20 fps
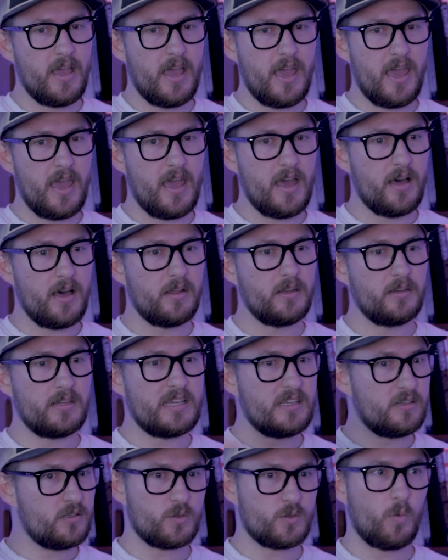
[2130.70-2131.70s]
and
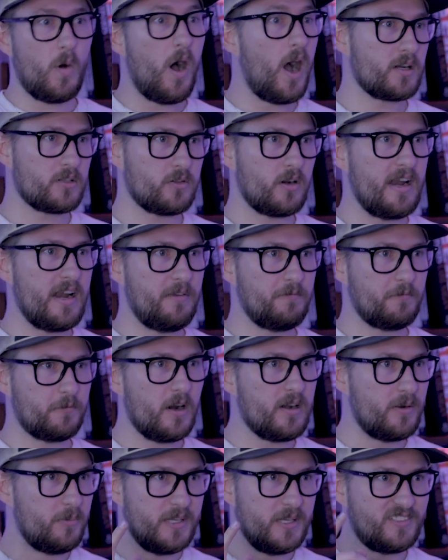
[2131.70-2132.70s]
he just walked right in
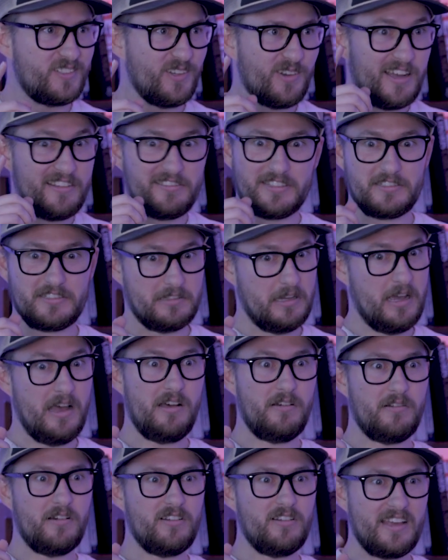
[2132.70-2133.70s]
front of me. So I was,
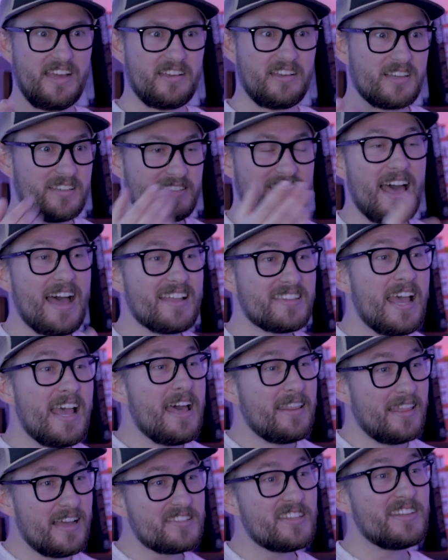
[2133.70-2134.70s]
oh, okay. Because
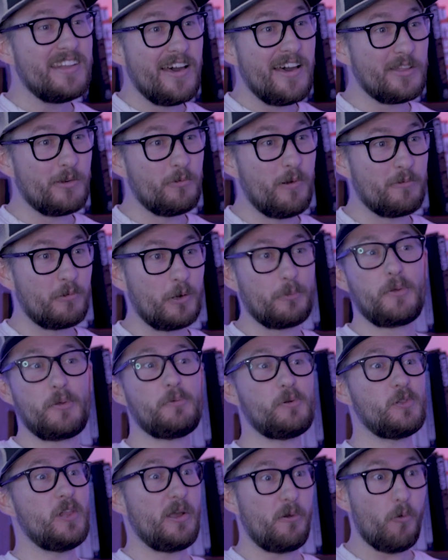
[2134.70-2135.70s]
that's another one where
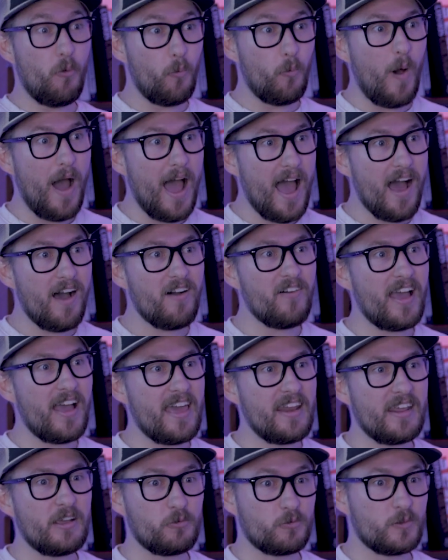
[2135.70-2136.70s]
people are like, wow. Yeah.
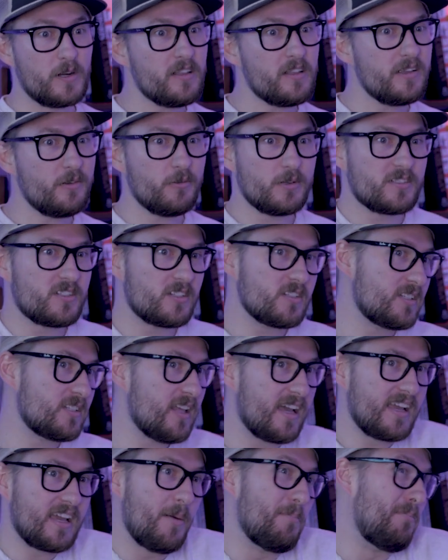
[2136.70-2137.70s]
And it really was just
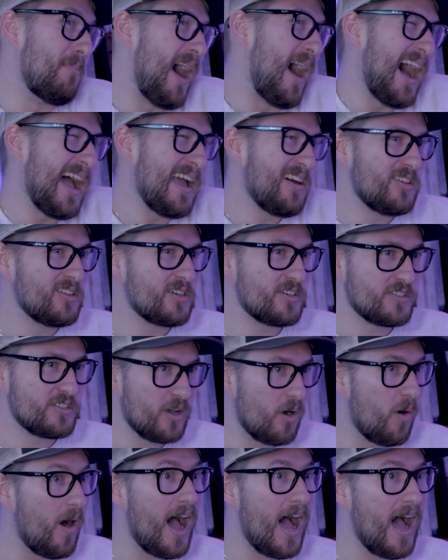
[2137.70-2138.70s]
like a mile or
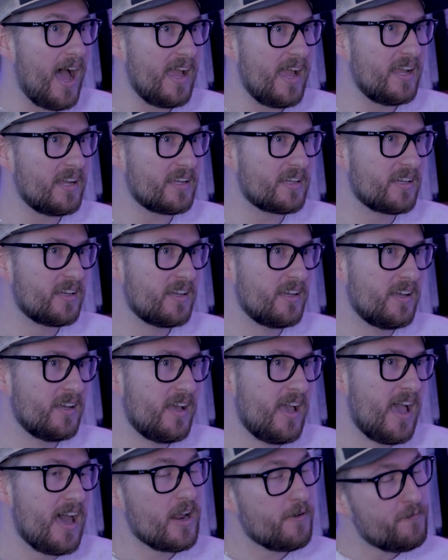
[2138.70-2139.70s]
so hike. Yeah.
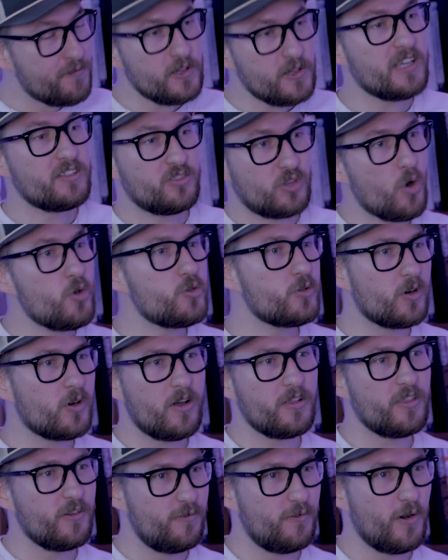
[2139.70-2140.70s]
And I feel like those are
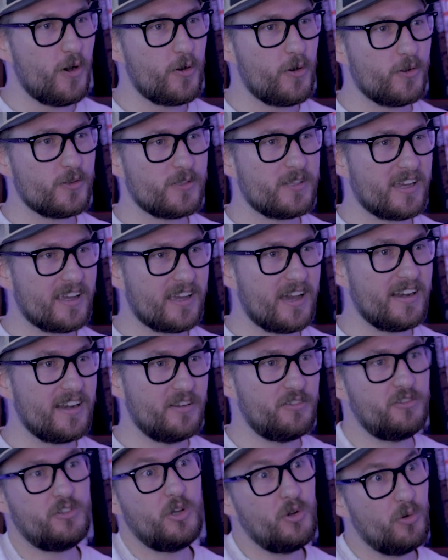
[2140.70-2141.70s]
all the photos that kind
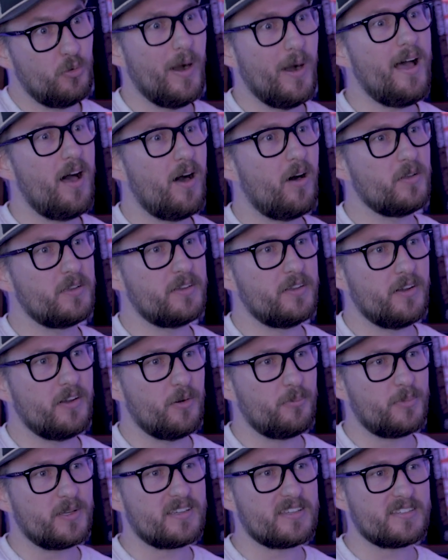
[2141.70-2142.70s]
of do well, you know,
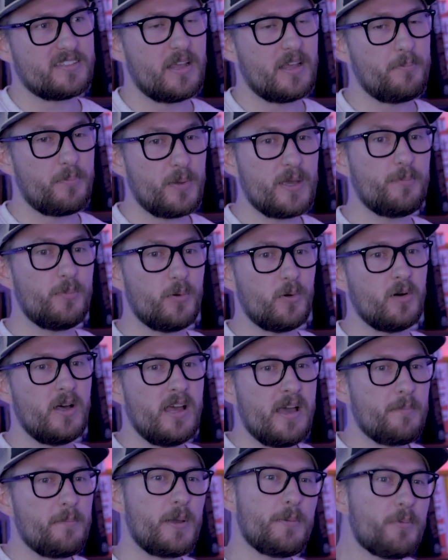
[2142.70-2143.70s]
because people
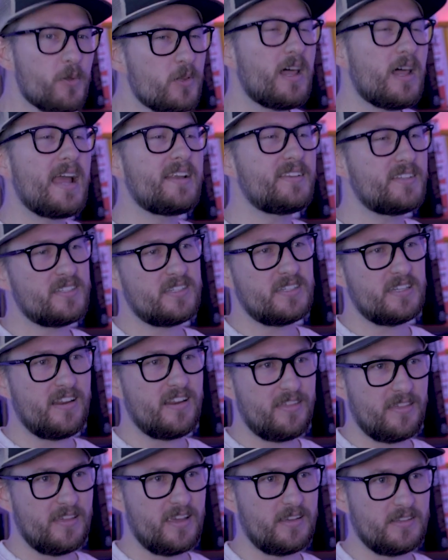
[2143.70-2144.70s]
like to see
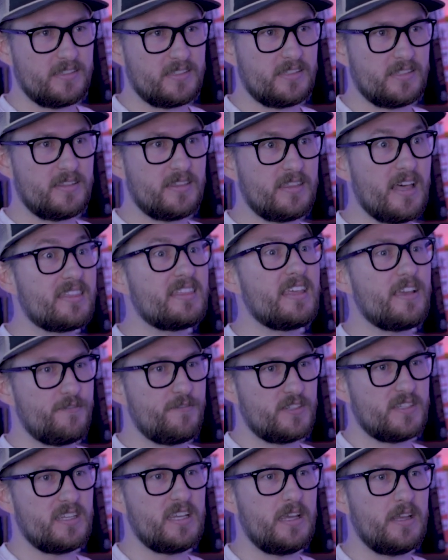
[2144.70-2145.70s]
things that they've
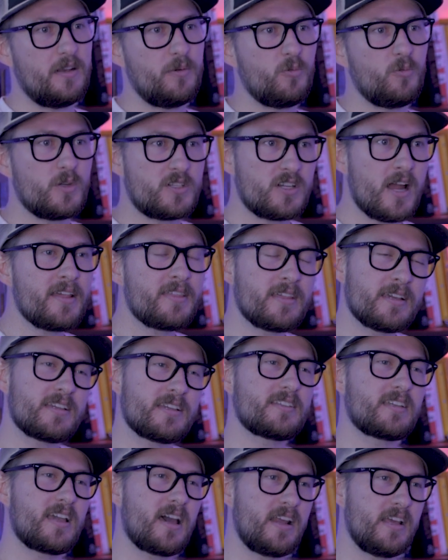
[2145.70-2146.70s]
seen, which I think
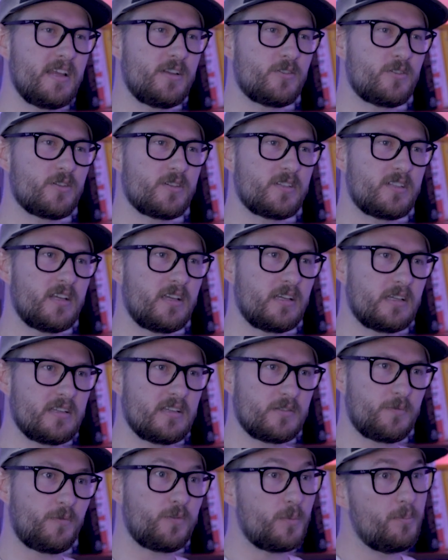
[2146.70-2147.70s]
is kind of interesting,
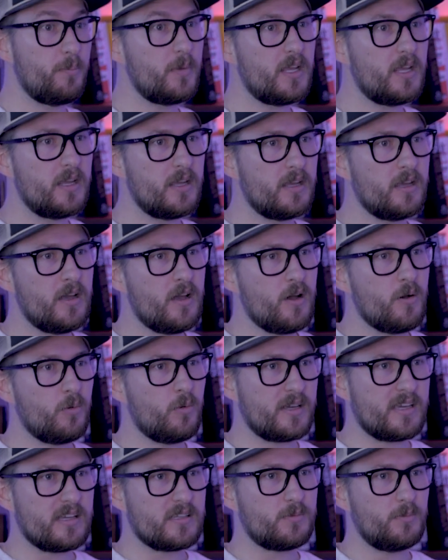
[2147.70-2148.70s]
because for me,
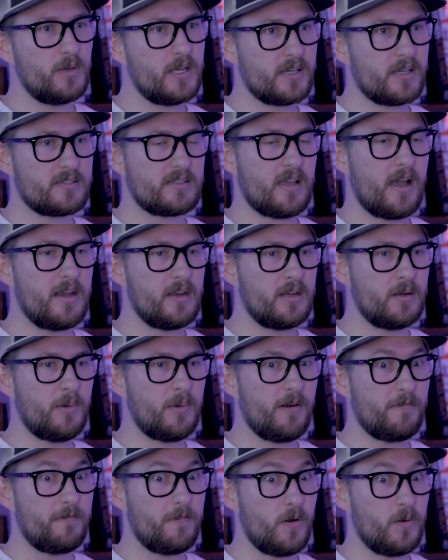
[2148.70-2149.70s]
what gets me excited
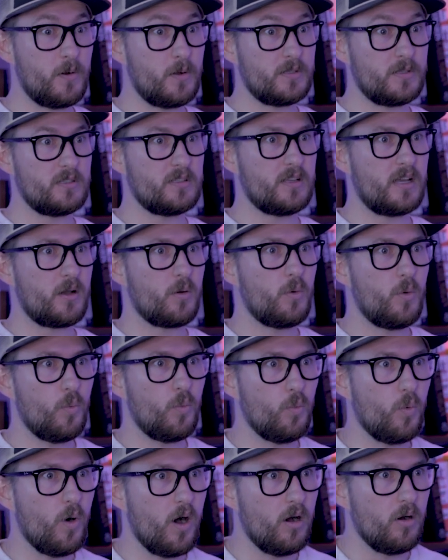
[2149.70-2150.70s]
about photos is like,
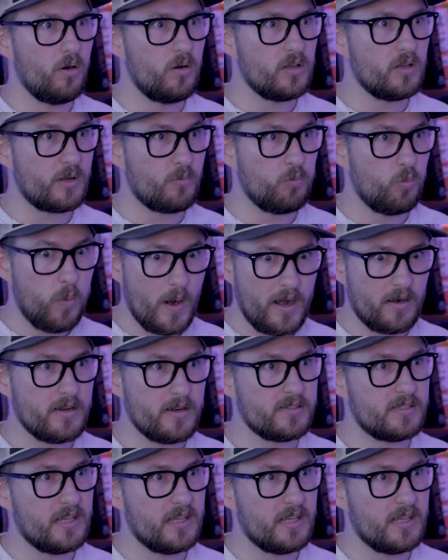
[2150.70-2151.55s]
whoa, like where is